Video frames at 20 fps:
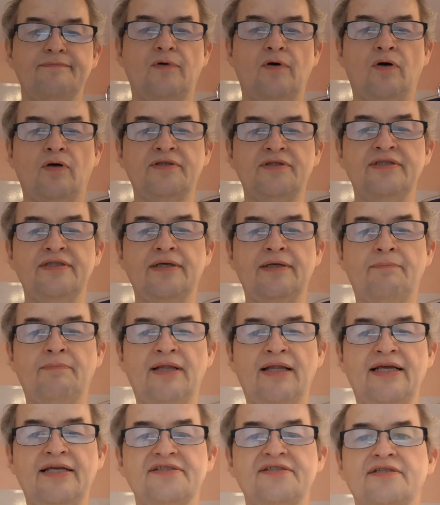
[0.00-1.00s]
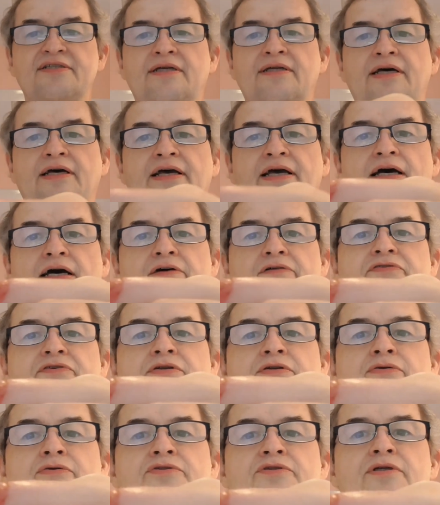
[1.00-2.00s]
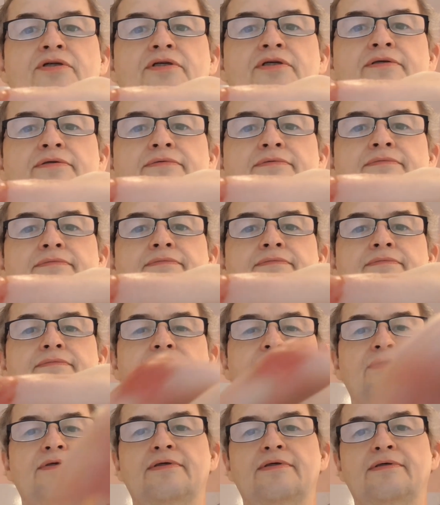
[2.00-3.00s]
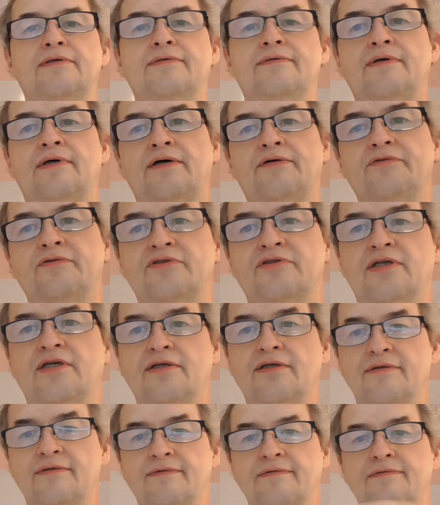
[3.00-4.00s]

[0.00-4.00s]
on the places that I have here usually, I have to check.